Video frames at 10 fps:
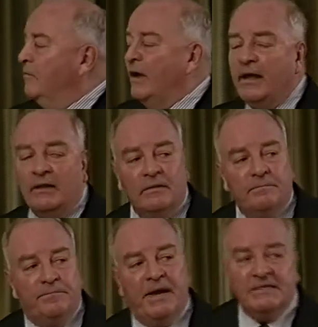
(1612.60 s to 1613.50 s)

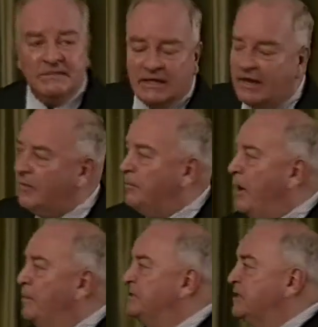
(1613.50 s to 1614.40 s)
Well, basically the
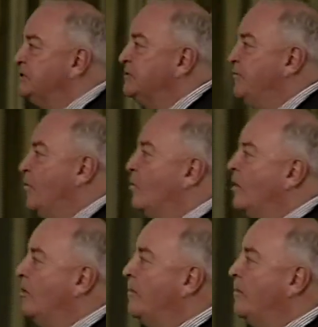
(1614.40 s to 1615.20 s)
proposition for a